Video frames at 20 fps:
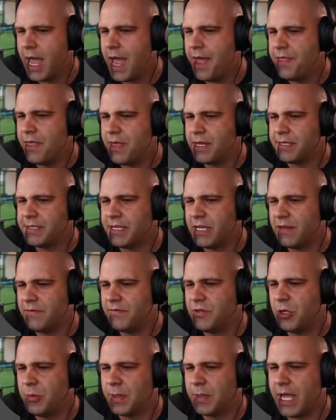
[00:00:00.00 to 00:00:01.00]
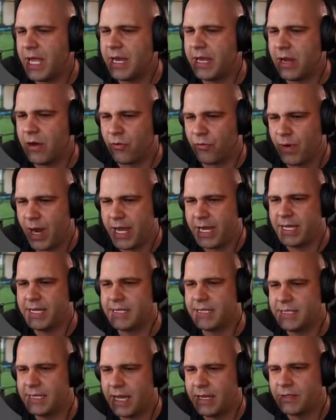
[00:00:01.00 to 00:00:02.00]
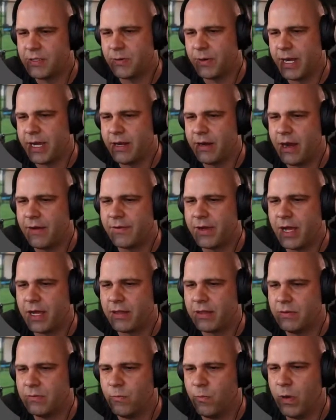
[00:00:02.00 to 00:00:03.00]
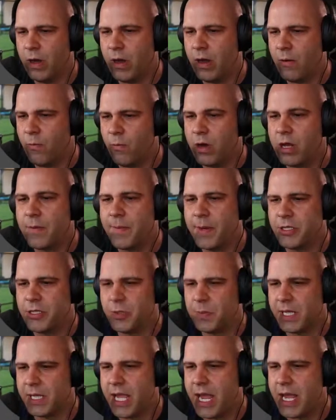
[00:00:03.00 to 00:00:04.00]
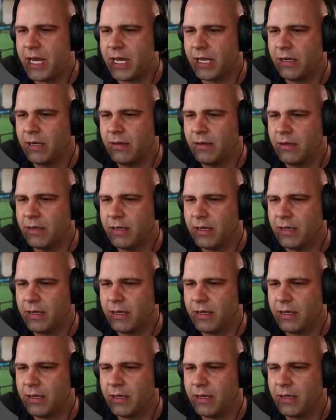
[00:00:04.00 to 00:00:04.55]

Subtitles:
And then instead of duplicating it right inside, so right here I've got, what am I duplicating?